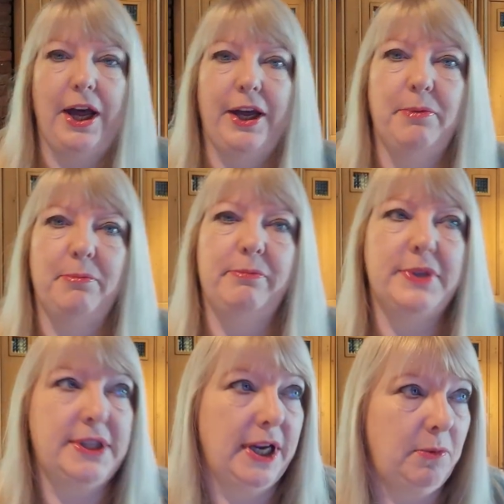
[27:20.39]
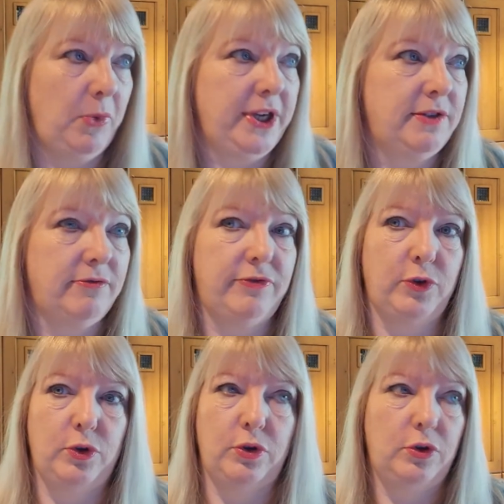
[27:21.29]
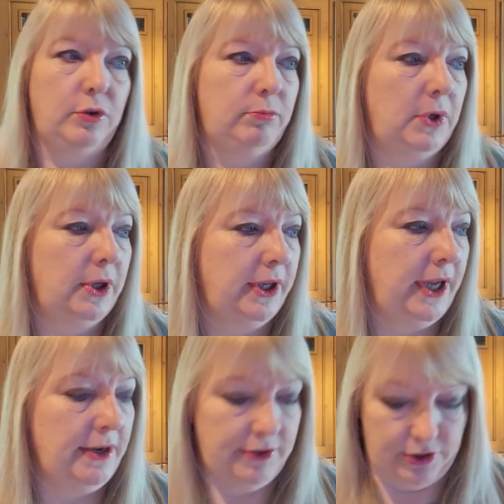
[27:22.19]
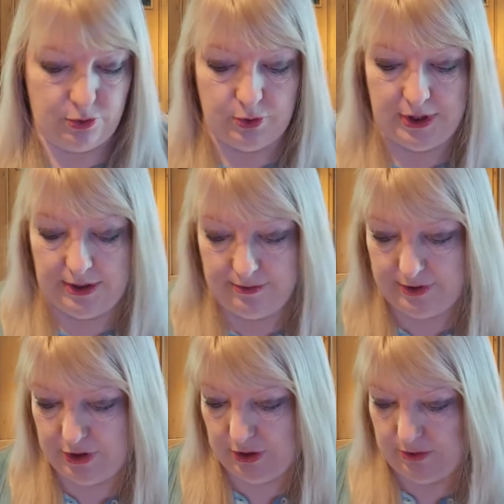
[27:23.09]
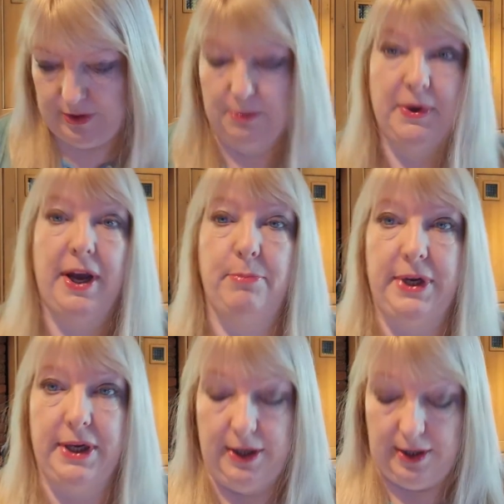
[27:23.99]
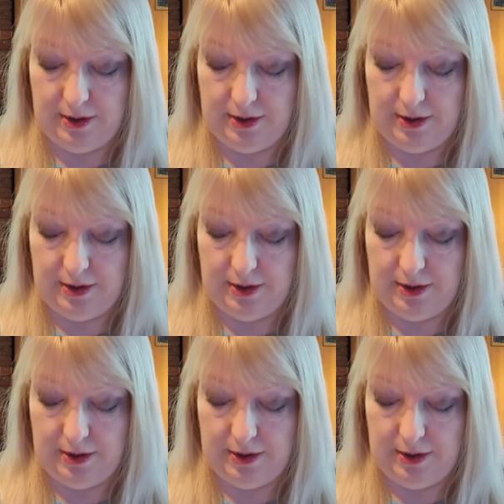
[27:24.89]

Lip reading: Today I'm waiting for my eldest daughter to come and get me.